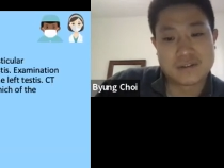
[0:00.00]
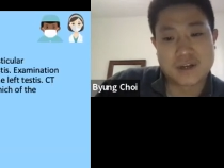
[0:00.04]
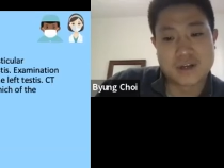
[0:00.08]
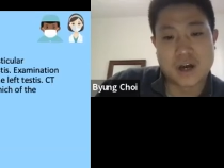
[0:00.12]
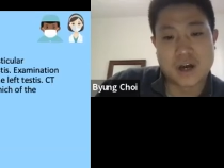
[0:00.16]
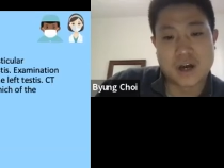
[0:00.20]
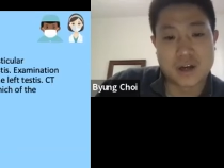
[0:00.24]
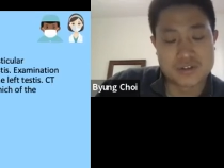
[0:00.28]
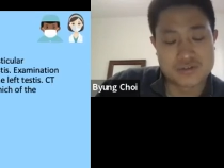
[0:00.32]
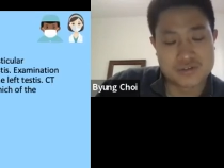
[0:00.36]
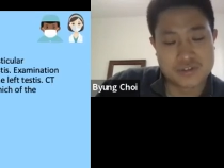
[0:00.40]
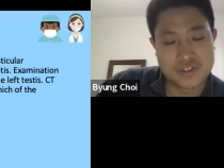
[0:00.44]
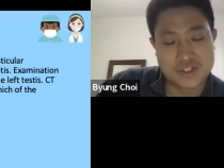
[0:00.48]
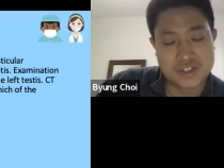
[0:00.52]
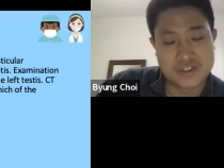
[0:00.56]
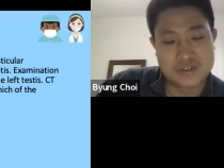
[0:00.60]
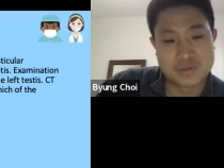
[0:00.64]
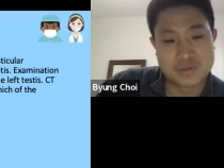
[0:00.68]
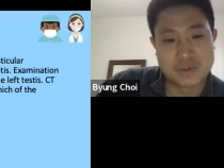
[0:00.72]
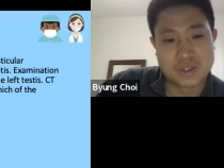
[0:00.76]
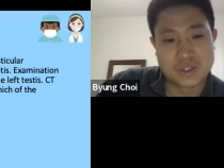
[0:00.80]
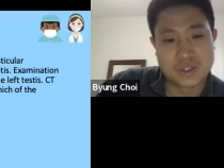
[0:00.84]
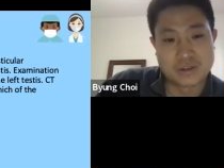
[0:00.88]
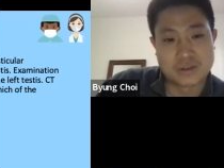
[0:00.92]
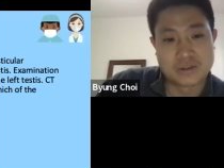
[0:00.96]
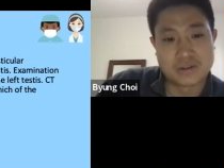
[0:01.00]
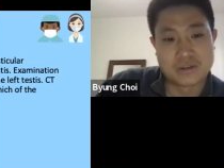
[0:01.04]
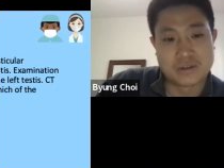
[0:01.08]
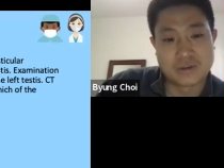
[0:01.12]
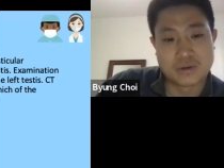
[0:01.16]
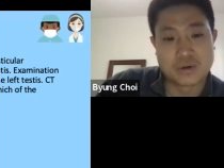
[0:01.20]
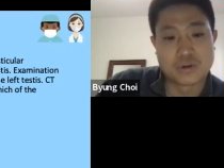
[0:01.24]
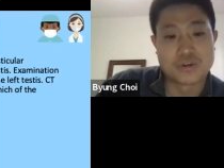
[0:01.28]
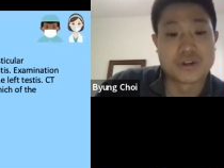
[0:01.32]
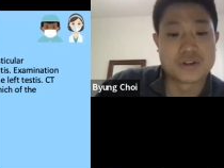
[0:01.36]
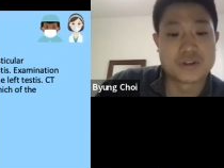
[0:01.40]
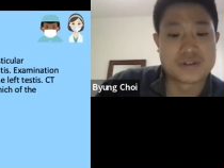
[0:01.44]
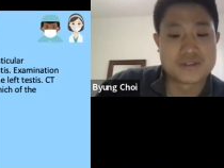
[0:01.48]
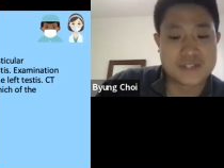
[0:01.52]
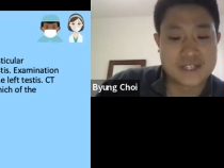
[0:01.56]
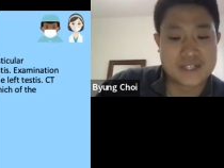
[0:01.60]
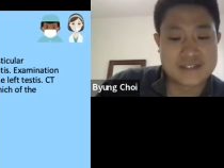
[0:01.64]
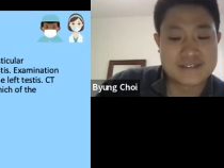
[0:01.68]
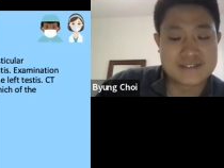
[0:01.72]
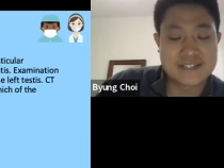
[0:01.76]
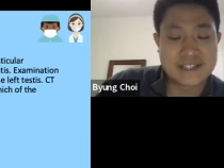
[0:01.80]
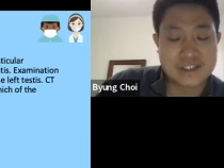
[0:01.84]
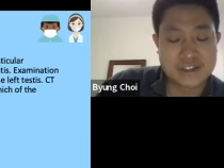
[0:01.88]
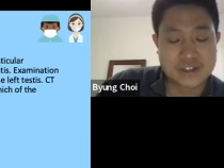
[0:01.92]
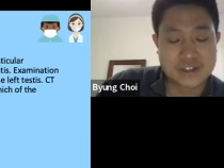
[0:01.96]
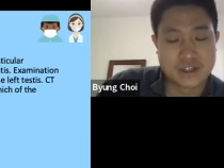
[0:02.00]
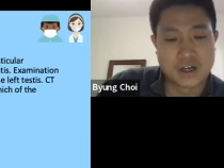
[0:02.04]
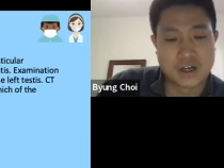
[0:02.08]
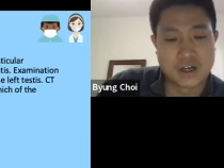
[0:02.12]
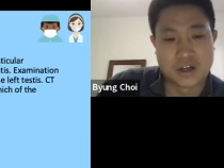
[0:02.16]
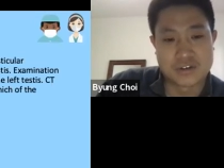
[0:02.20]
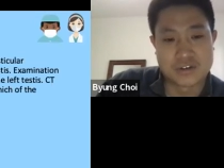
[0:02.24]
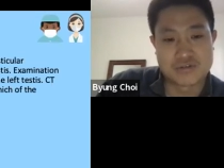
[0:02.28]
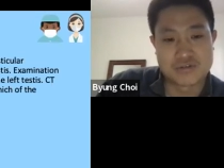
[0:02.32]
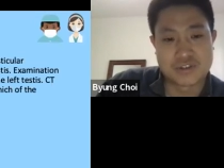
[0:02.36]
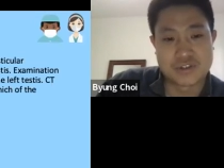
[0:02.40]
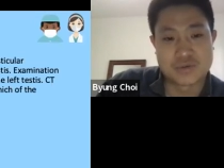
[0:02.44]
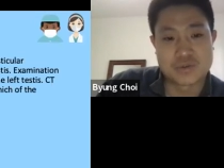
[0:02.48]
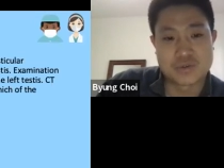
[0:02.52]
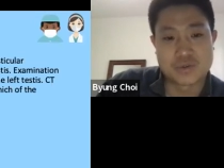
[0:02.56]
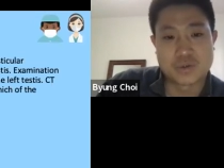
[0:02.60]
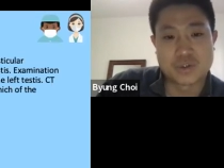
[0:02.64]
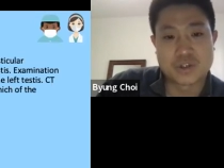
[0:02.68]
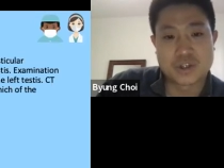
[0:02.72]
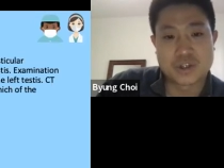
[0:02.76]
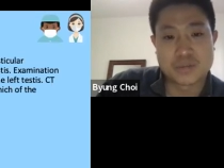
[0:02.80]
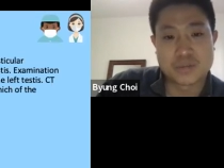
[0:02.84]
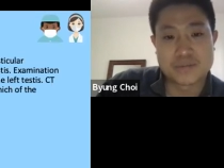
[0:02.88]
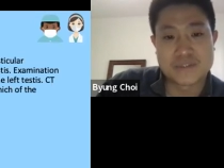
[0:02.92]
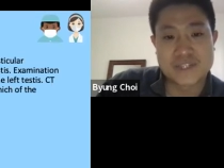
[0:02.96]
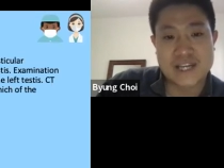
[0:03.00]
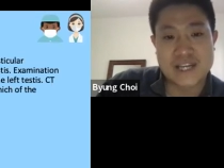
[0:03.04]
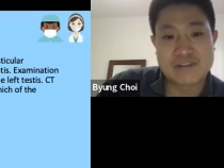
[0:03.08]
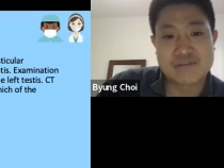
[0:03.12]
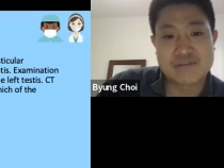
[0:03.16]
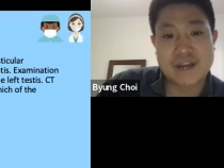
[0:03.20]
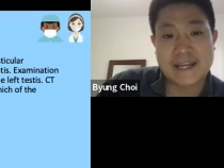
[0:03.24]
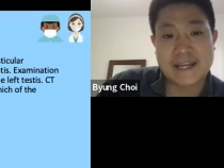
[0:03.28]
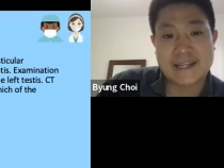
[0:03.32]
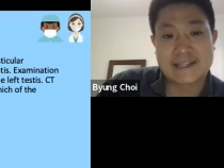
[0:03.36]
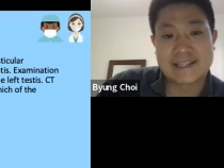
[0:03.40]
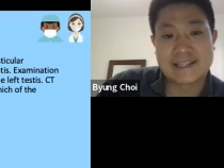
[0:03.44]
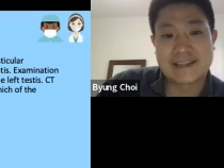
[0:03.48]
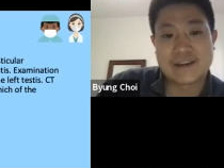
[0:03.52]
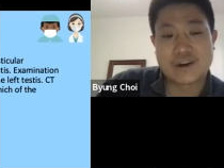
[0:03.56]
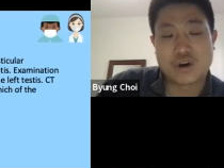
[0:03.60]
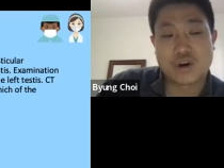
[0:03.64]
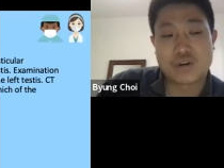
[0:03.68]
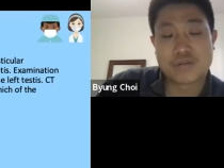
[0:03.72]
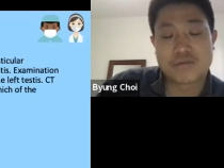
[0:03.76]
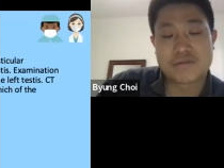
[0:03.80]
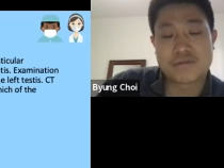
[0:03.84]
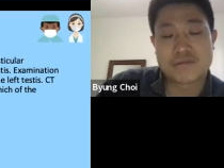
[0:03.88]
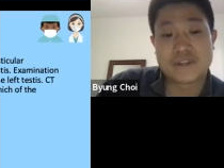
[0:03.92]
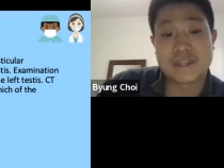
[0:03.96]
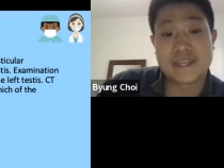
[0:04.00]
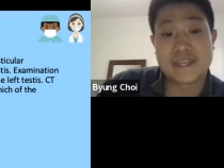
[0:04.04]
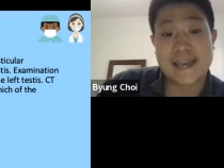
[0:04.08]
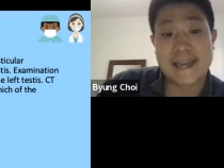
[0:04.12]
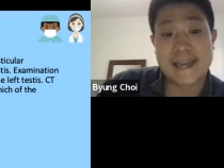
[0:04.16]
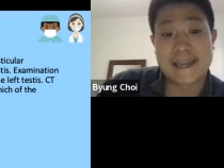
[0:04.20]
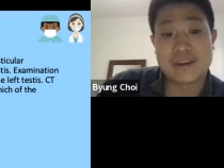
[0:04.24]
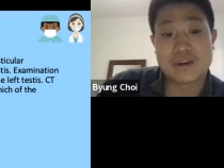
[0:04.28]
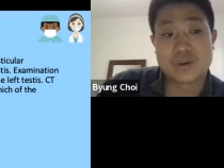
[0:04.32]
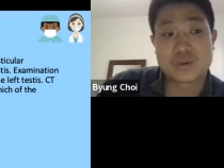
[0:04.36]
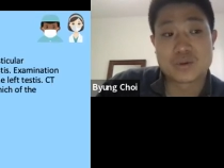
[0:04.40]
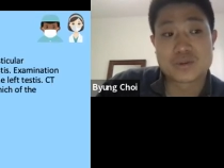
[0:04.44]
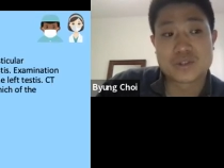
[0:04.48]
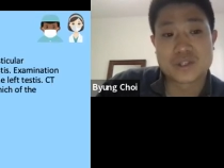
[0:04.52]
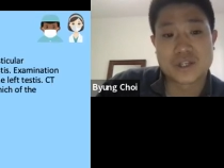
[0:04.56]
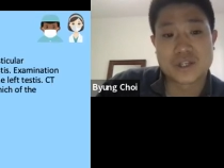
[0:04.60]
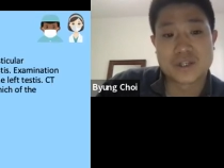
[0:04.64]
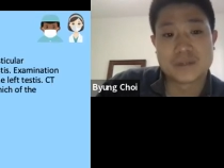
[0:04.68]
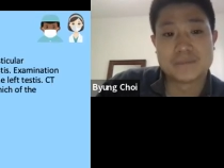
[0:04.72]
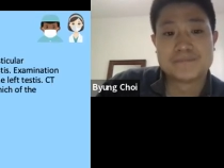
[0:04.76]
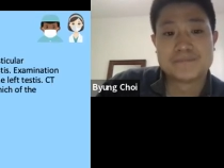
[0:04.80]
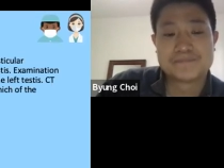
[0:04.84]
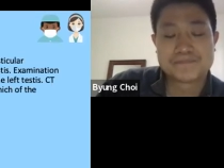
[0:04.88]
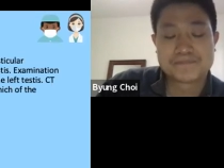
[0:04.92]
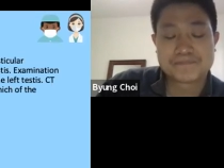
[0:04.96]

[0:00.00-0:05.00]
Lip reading: arteries or the testicular arteries will come directly off the aorta